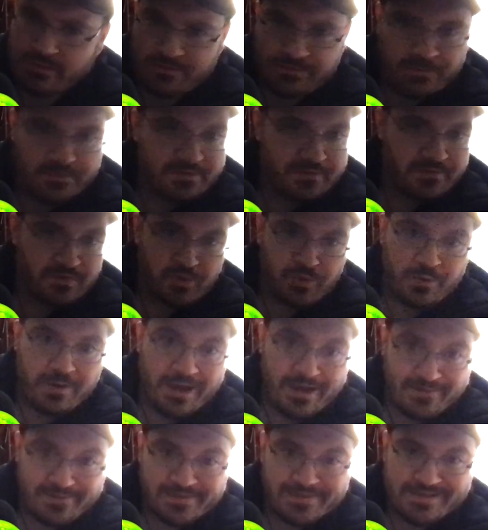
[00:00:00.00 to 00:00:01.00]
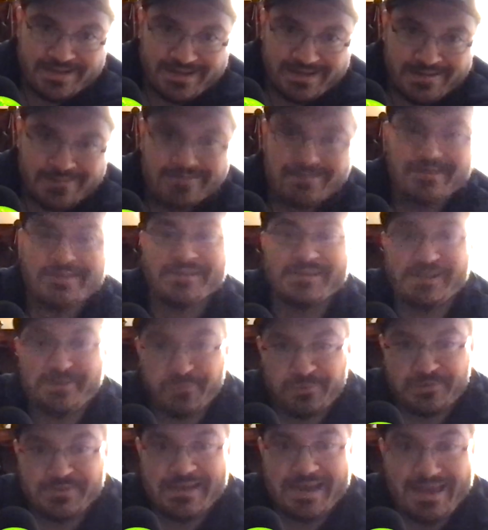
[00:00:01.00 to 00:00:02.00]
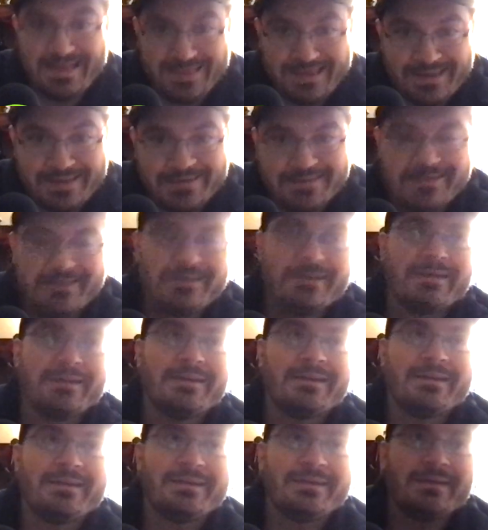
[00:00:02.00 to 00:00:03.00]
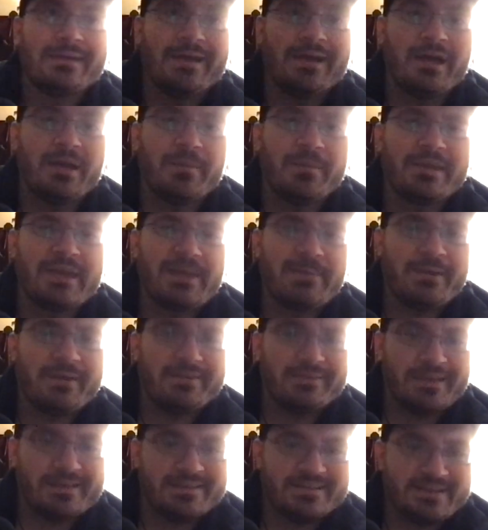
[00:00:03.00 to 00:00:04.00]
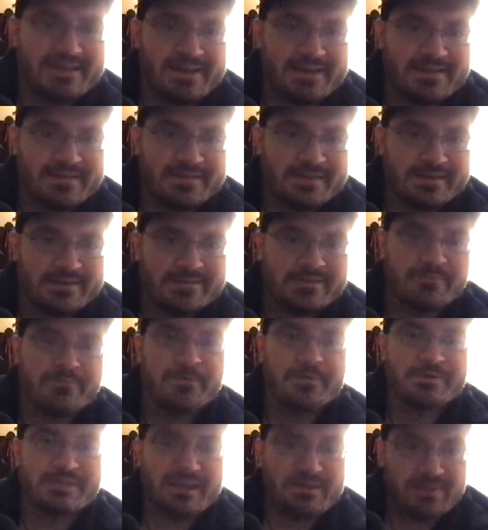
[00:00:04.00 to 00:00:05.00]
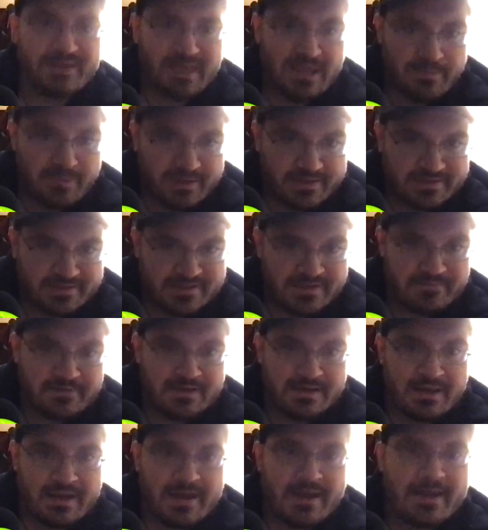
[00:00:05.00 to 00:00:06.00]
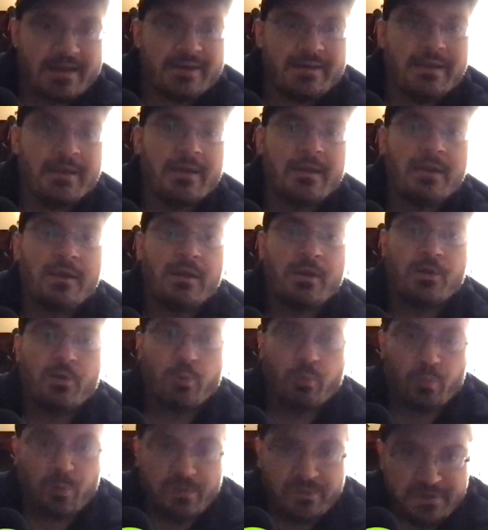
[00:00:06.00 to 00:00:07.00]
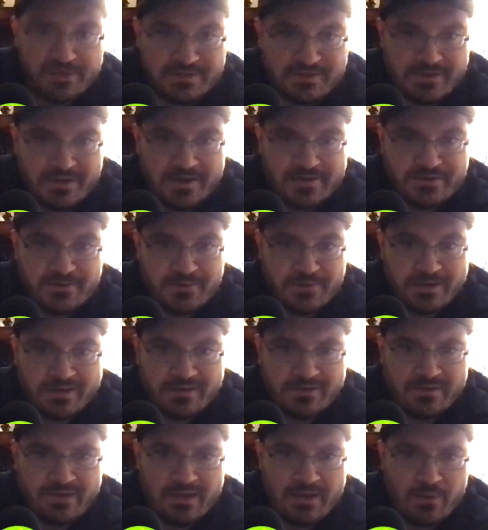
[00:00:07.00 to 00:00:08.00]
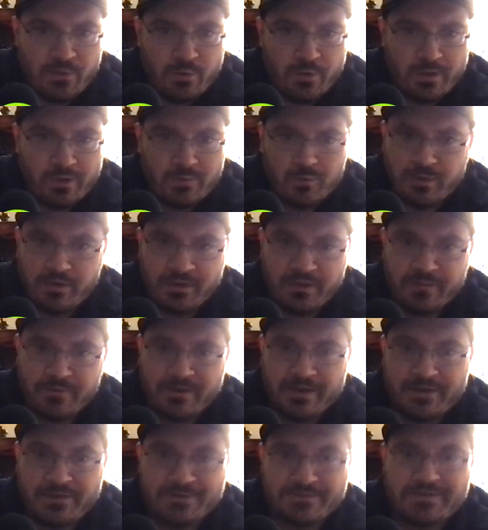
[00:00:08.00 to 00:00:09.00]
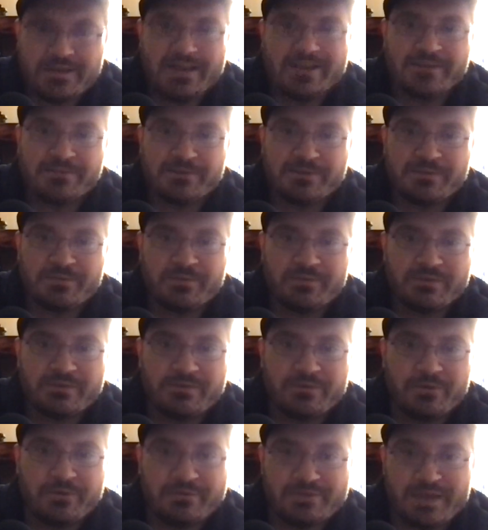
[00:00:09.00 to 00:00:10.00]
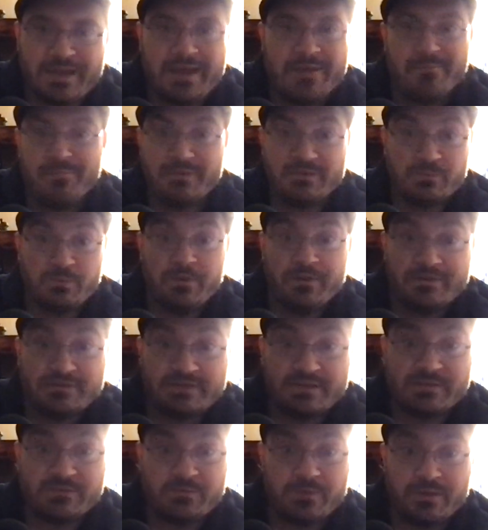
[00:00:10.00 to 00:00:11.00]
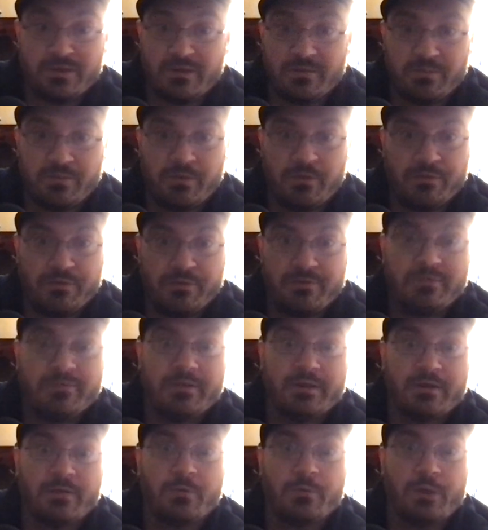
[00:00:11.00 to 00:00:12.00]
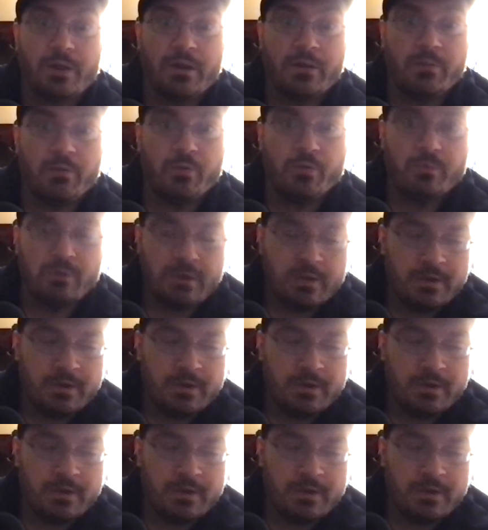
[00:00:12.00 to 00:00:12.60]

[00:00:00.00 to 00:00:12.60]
those of you who haven't seen it, the sequel to Alien, it came out in 1986. The first Alien came out in 1979. Ridley Scott directed that one of the greatest science fiction movies of all time, as well as this one. They're both incredible.